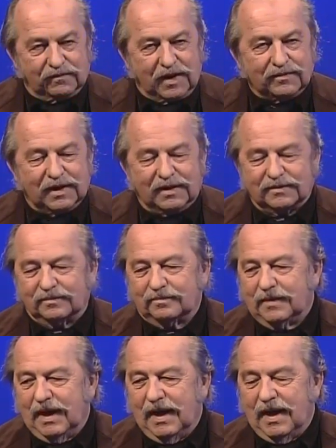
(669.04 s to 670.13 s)
under five thousand.
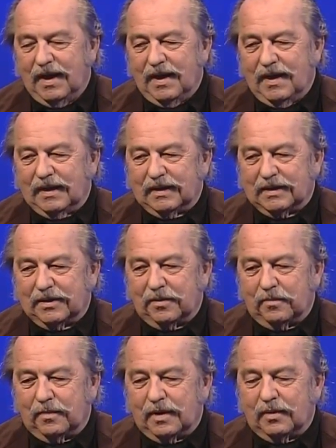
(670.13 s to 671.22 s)

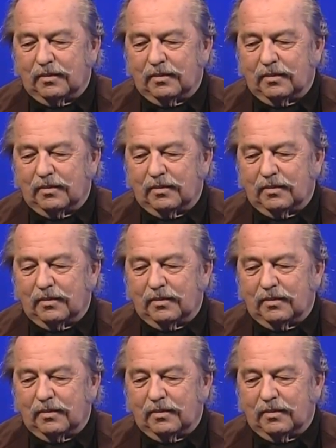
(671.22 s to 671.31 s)
Um,